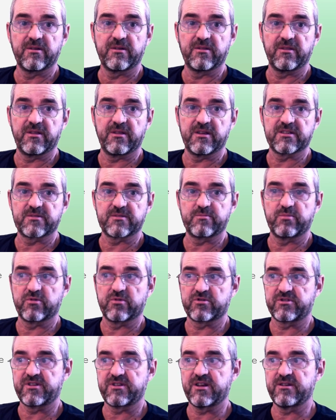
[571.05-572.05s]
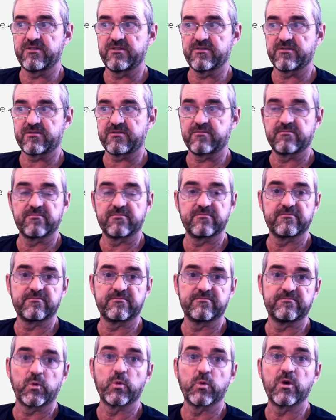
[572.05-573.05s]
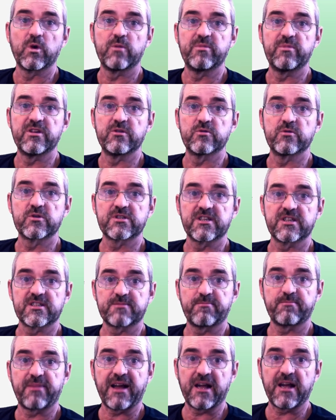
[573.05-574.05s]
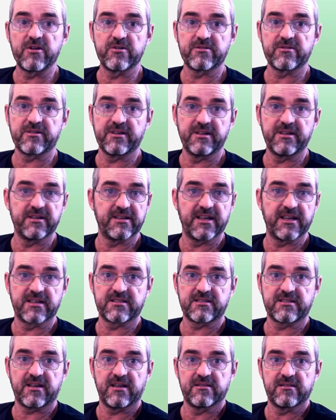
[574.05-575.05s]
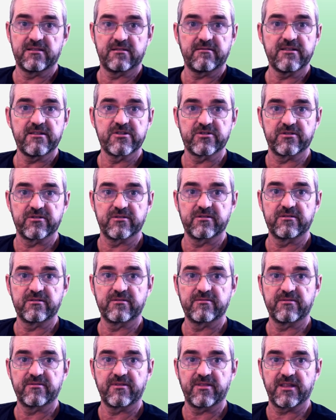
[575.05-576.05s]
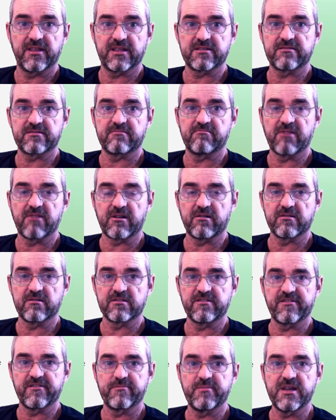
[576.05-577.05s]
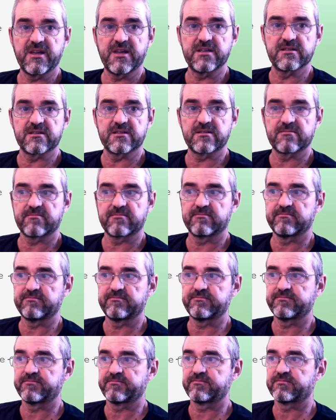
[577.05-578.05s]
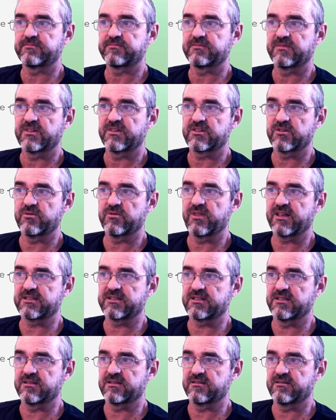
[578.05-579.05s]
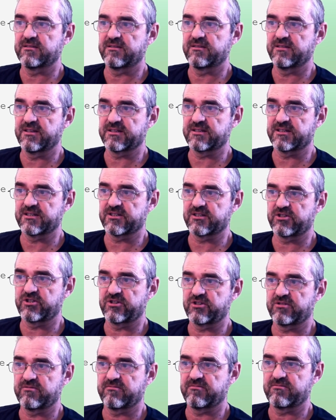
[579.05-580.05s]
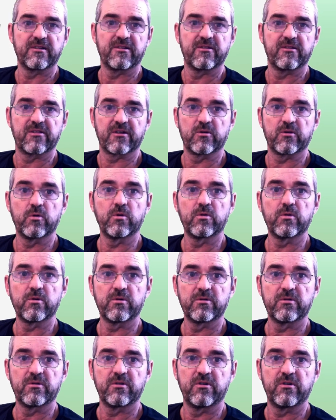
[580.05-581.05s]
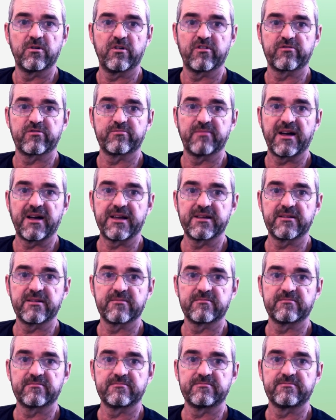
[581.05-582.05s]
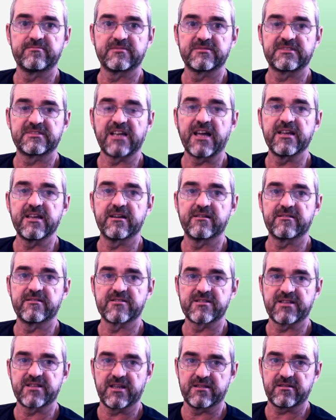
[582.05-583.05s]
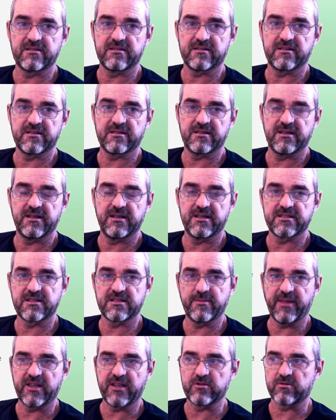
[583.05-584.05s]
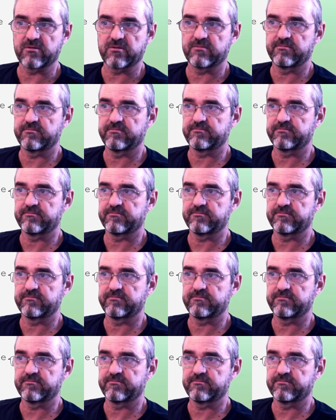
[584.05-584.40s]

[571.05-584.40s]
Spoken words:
this posterior will be used as prior in next iteration. That's recursive Bayes. So that's it. This is the core of my tiger state estimator.